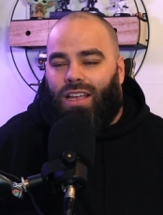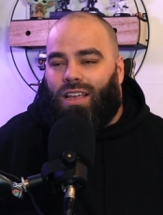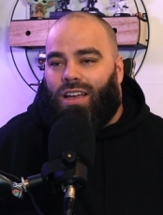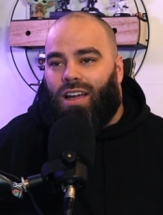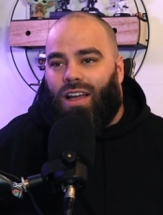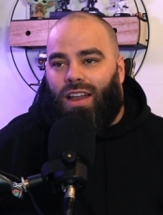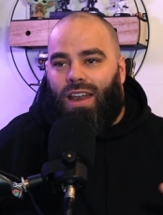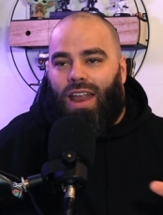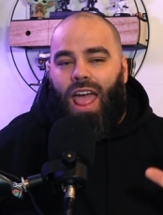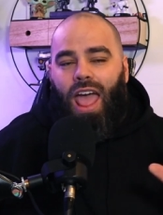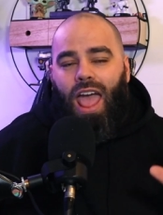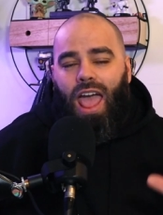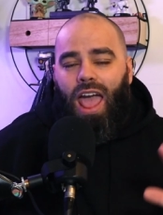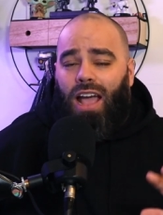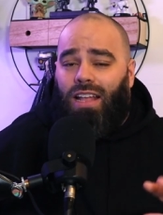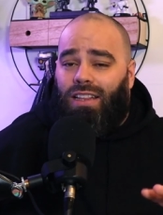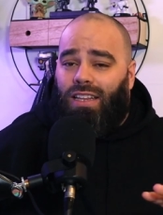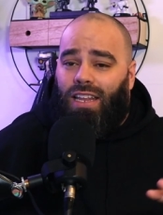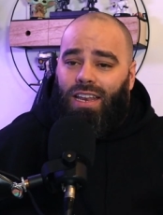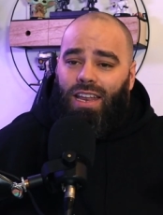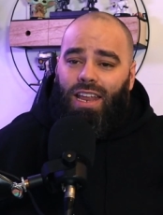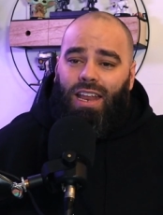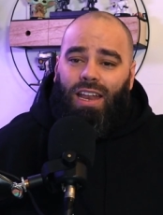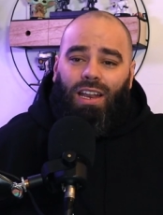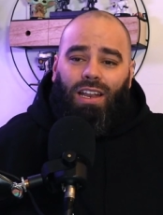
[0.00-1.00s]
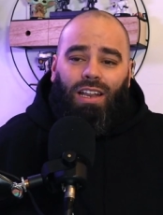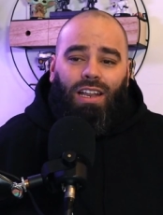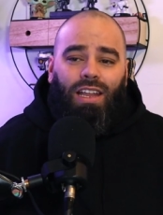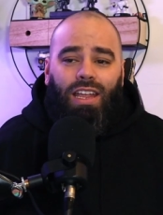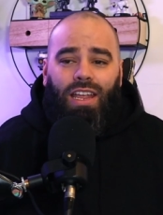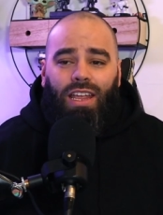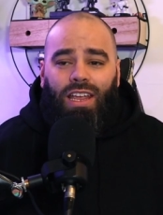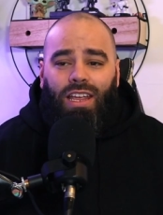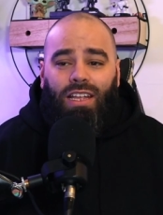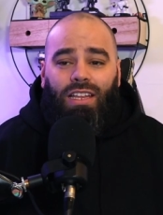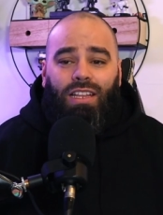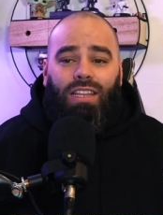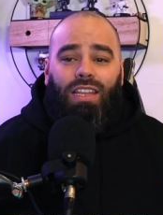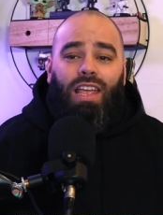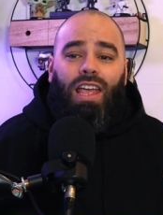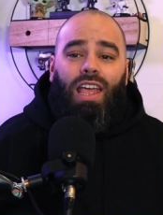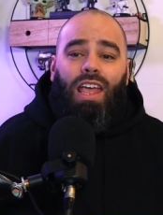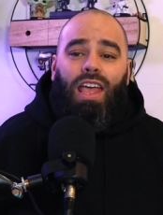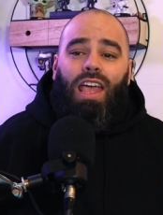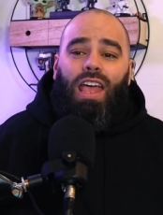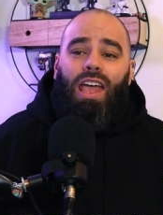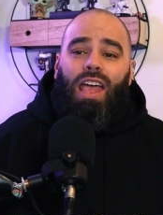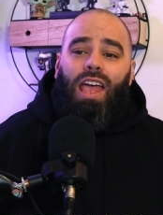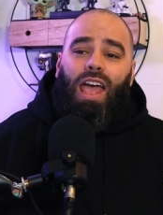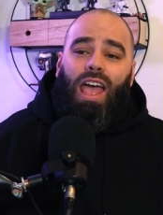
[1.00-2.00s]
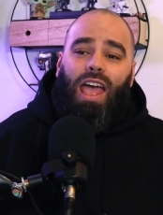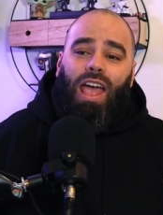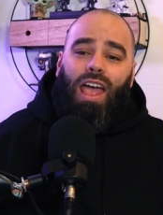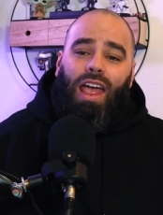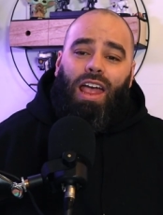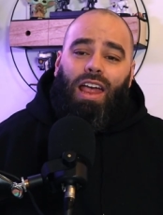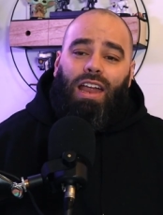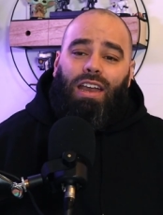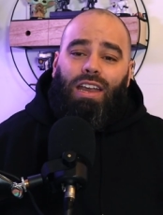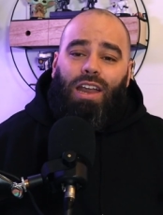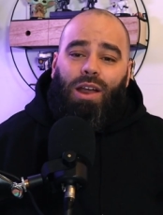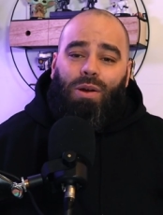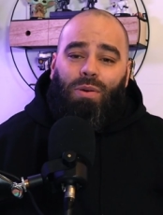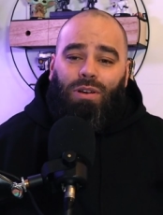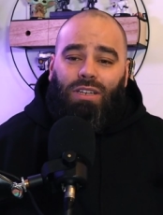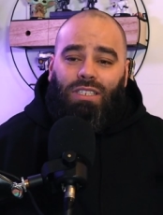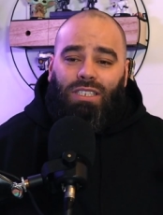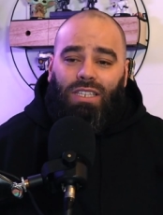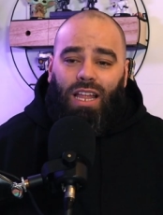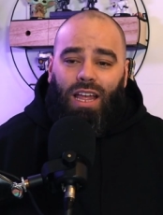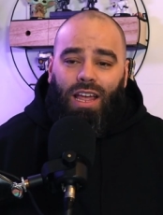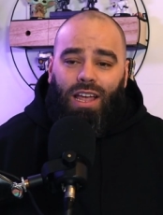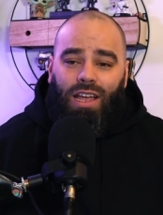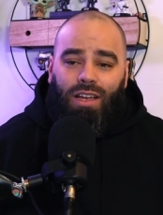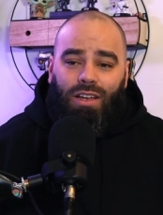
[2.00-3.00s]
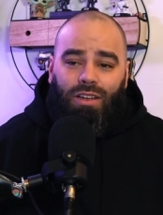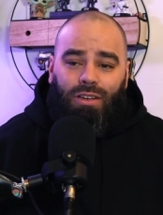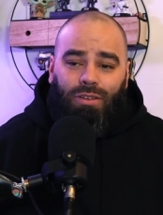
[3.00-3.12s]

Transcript: got hacked and then leaked, and there was like